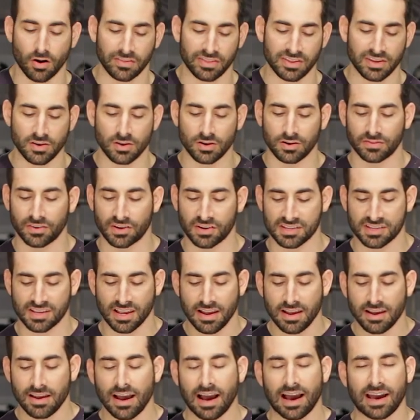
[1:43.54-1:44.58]
on the universe.
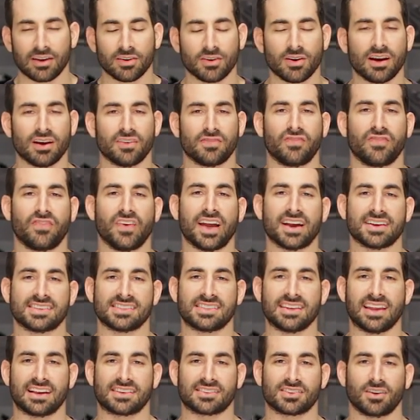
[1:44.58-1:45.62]
I don't know how fast
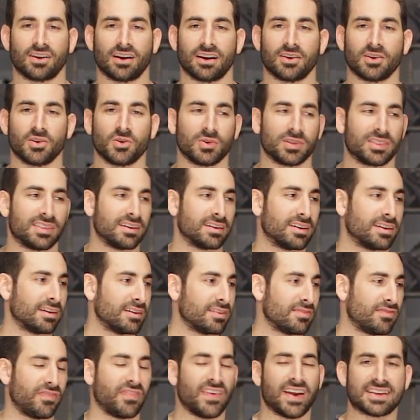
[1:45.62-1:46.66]
snakes are. I don't know what the
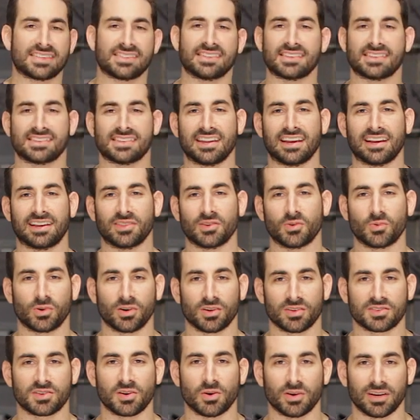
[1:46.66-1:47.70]
fastest snake in the
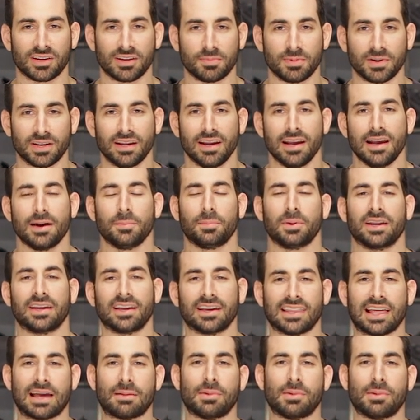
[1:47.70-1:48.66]
world is going to be. But again,